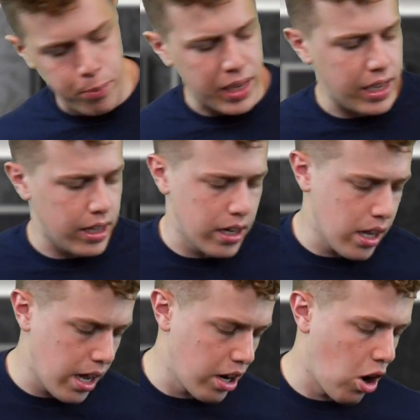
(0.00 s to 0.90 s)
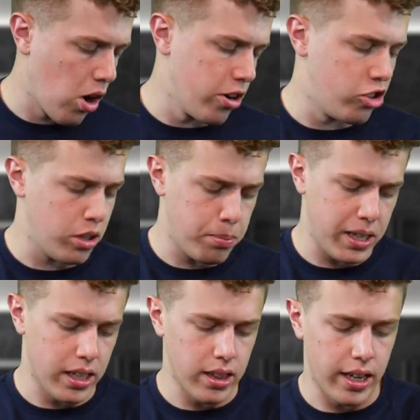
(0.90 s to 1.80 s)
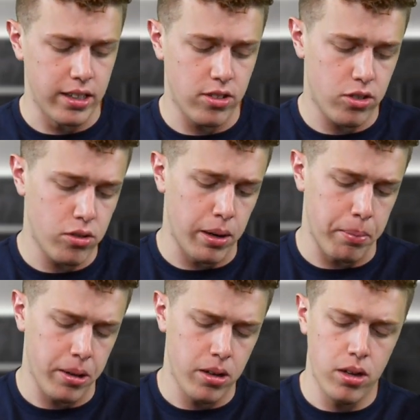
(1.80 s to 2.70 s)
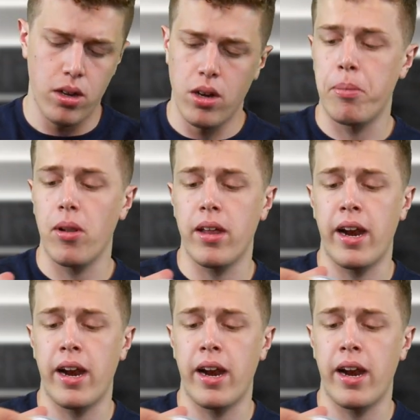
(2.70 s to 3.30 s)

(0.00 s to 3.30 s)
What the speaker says: being an RGB light strip. Pull it